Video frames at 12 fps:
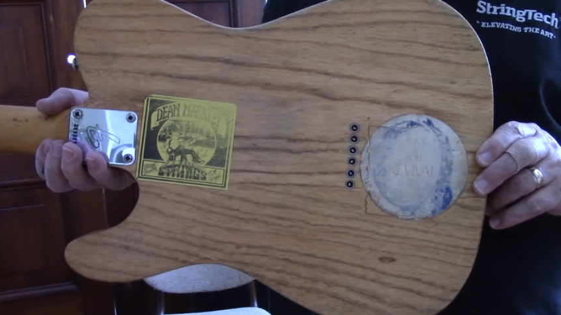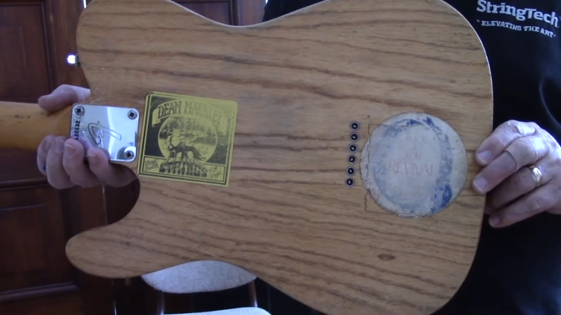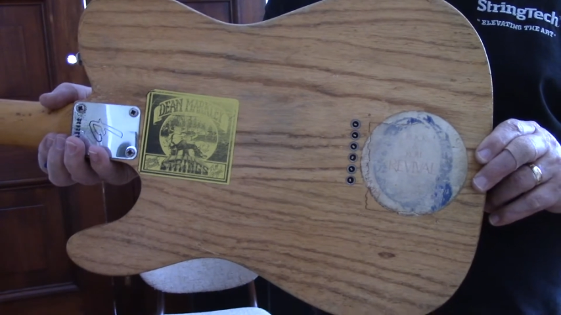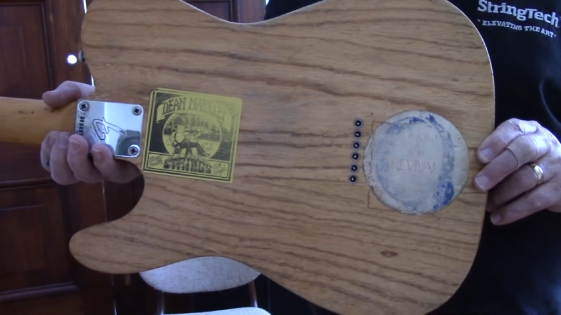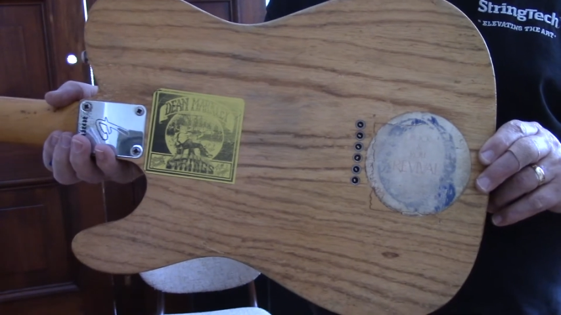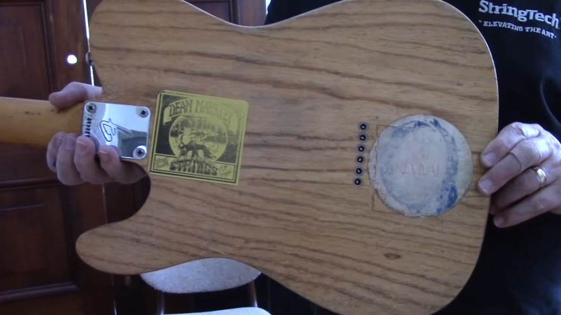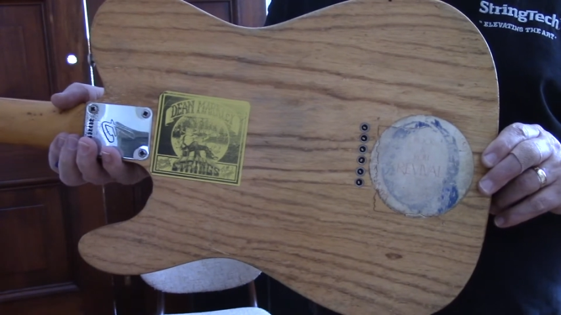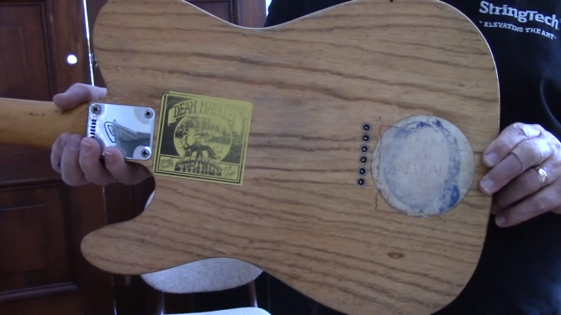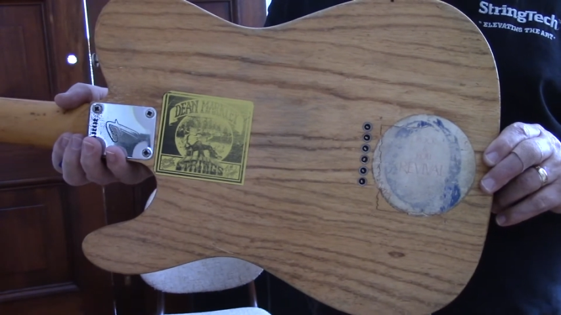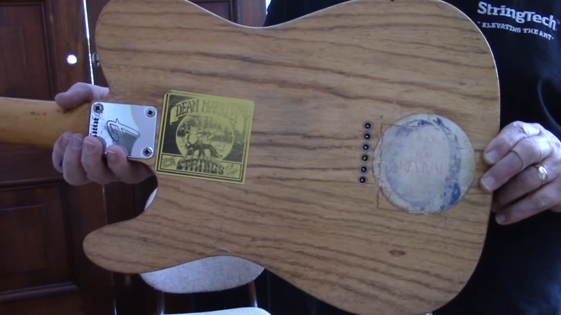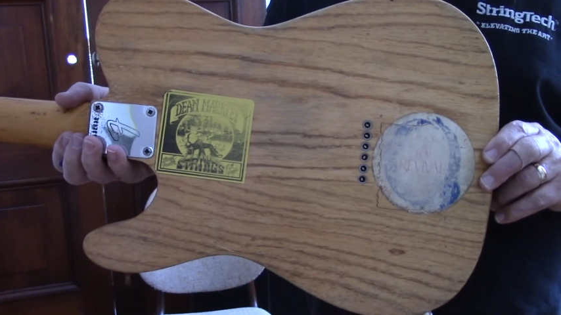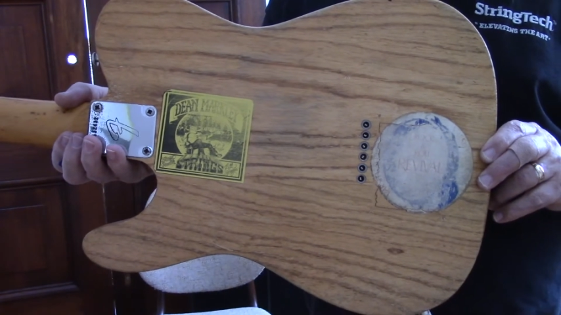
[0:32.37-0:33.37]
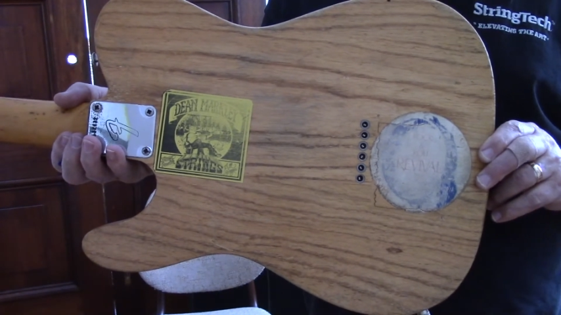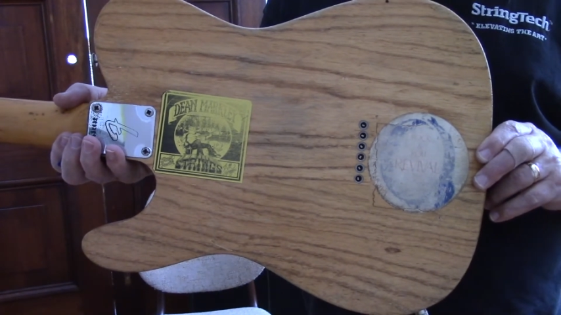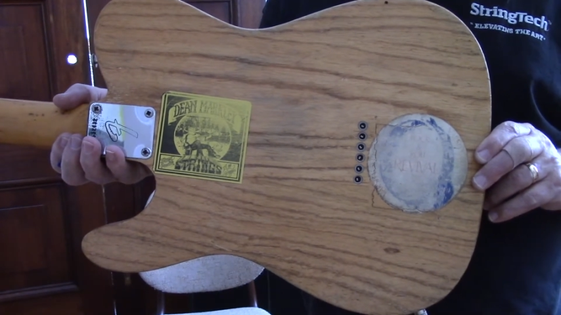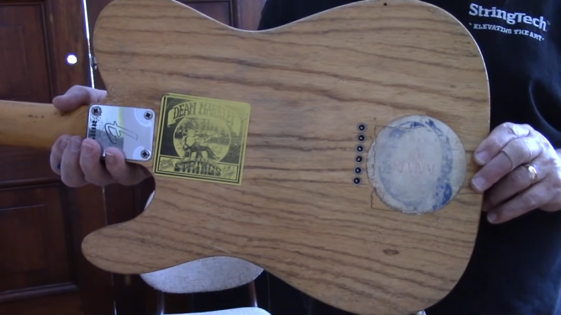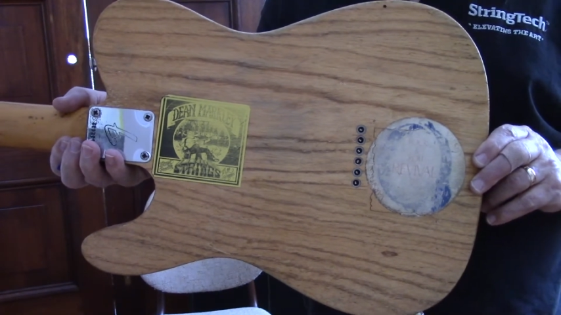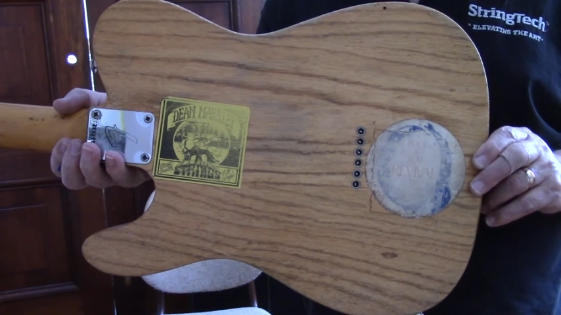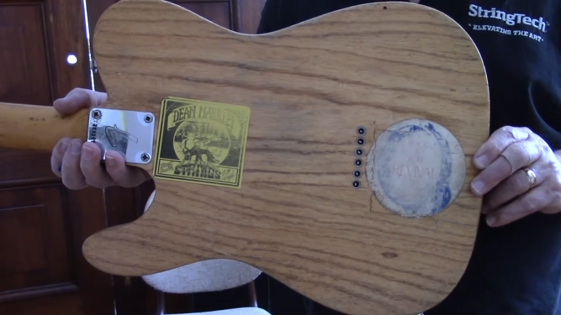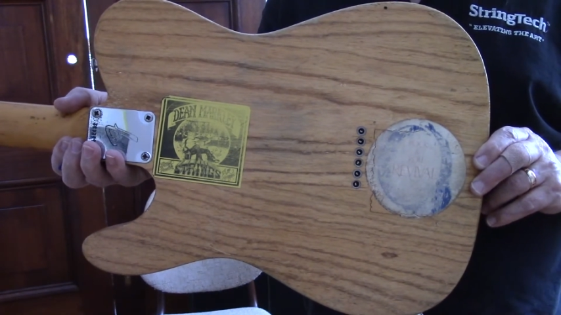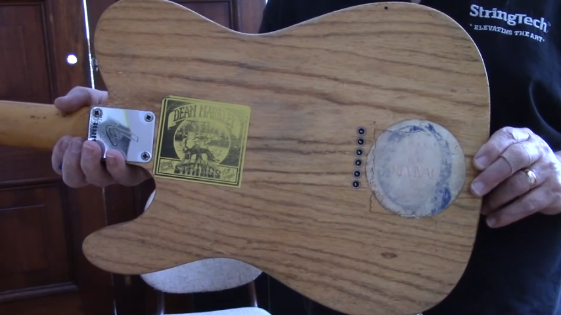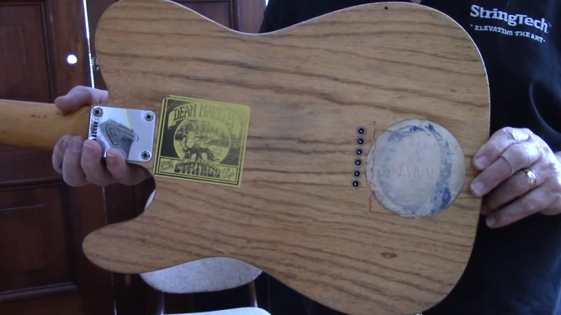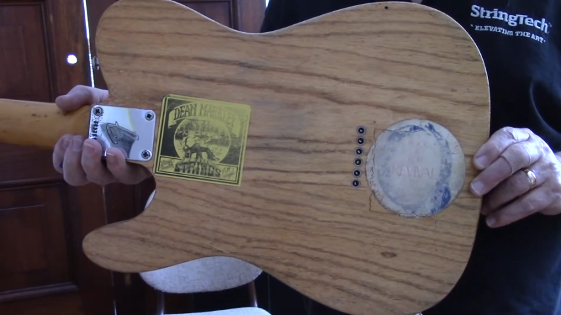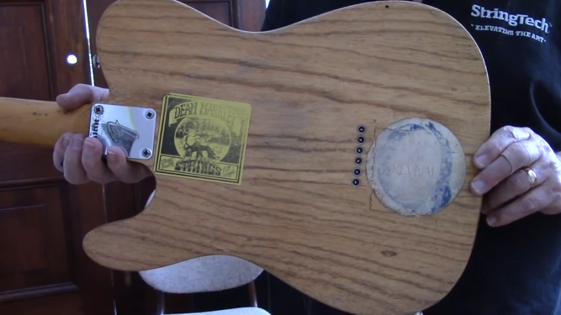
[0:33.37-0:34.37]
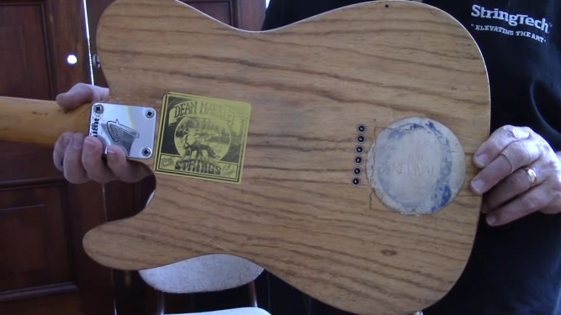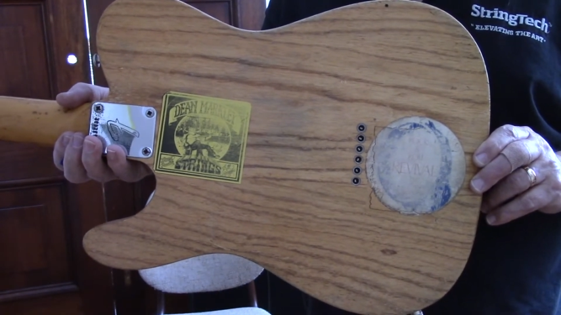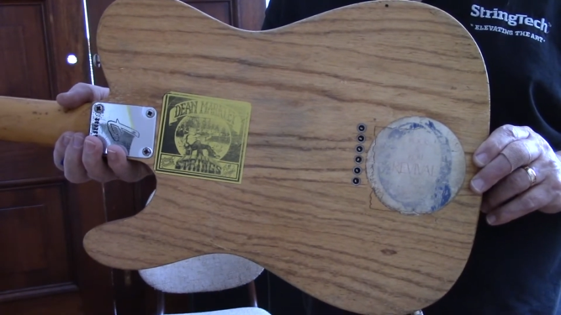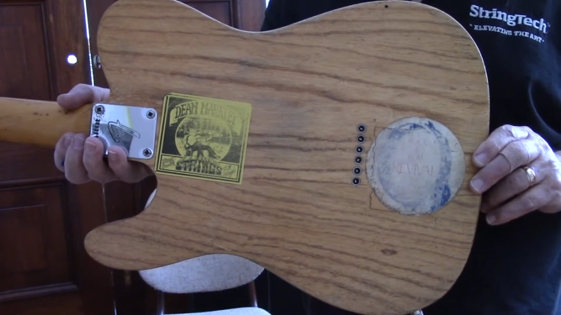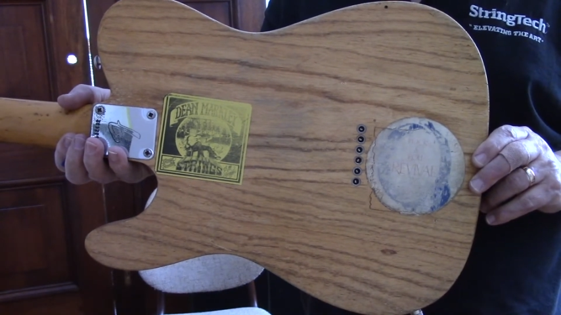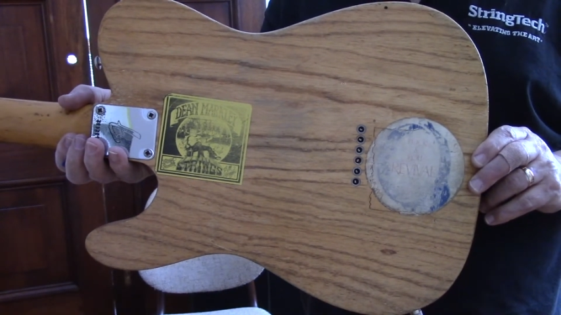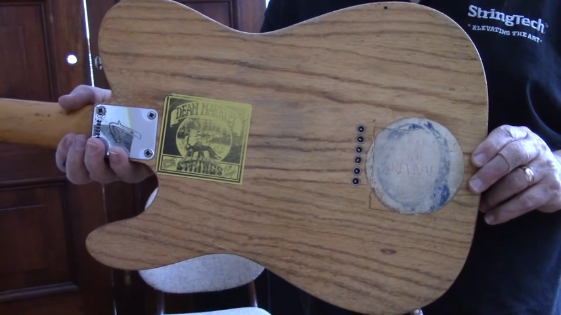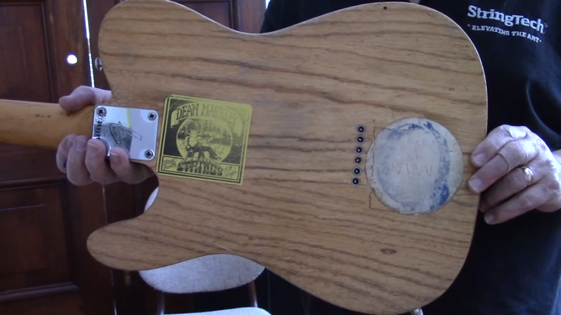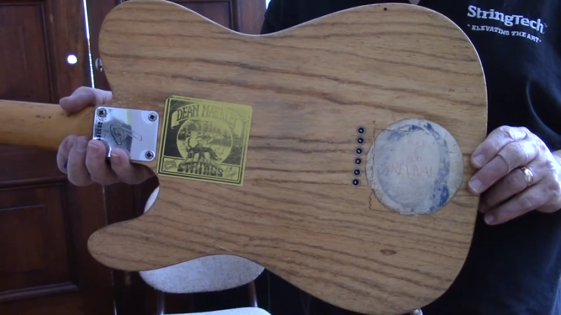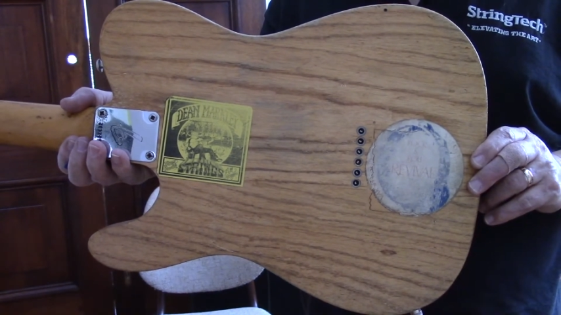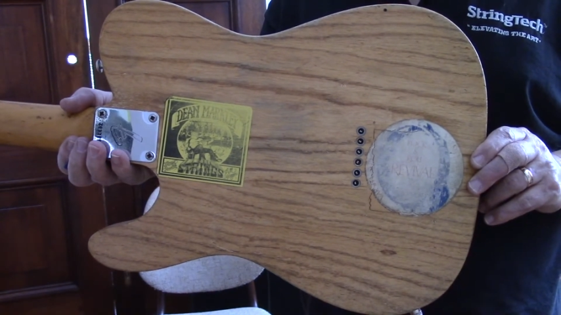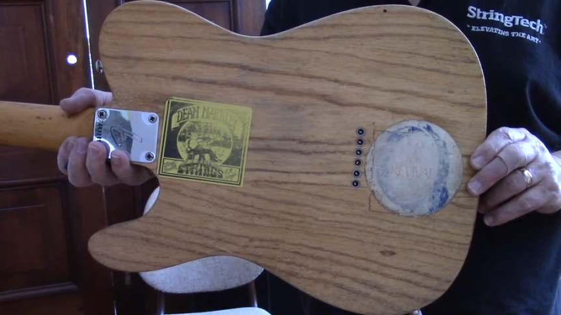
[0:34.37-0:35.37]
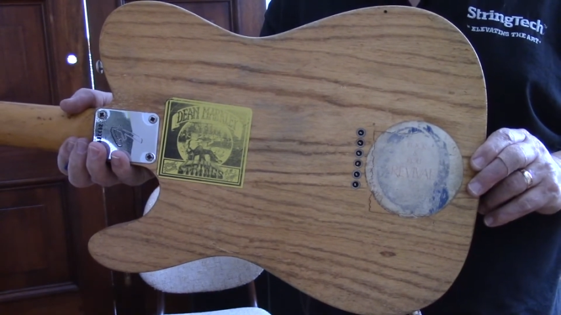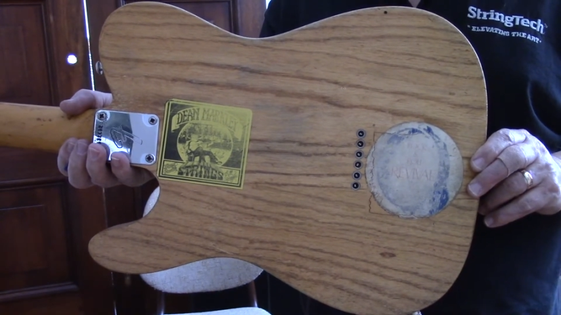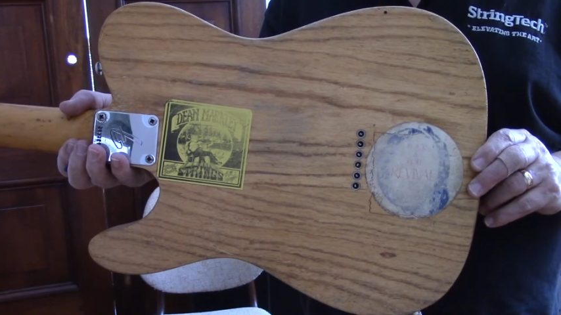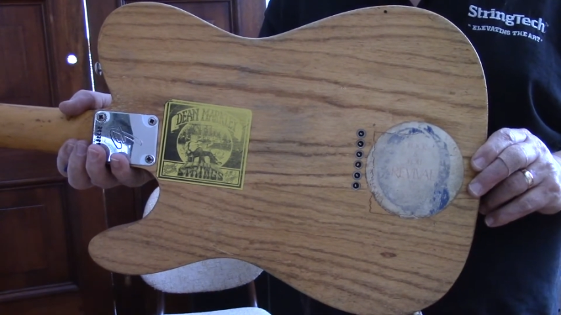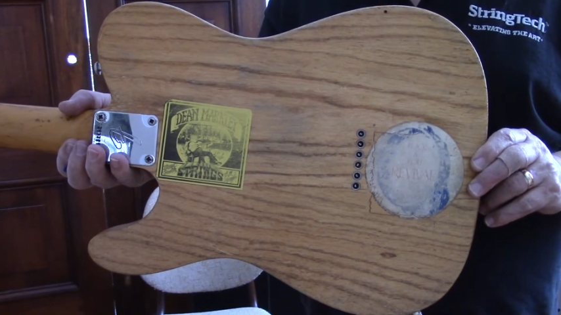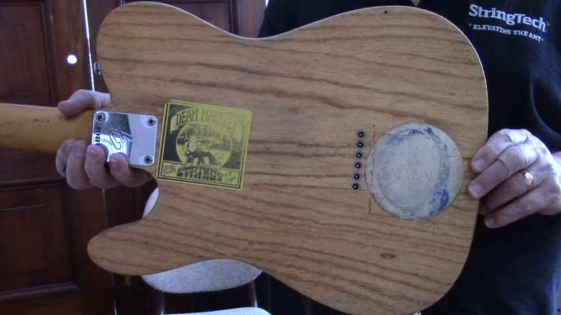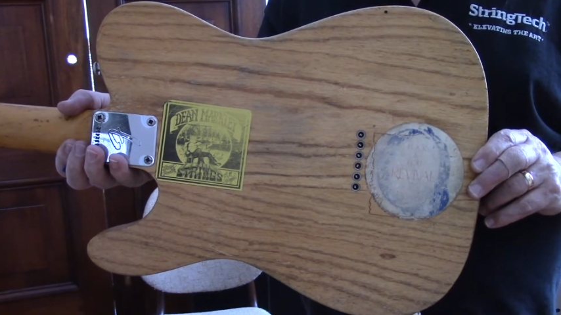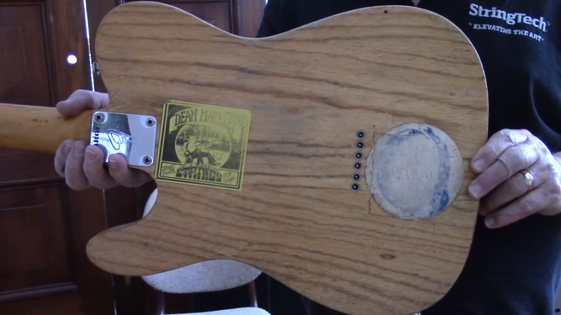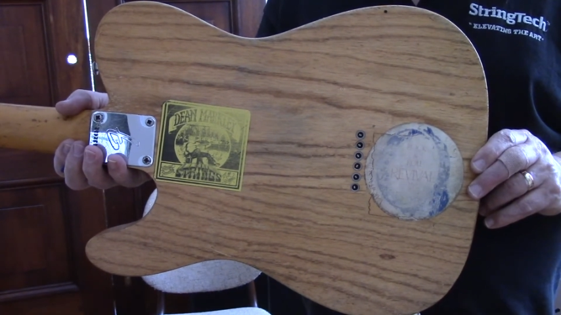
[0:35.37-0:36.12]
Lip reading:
[unreadable: no face in view]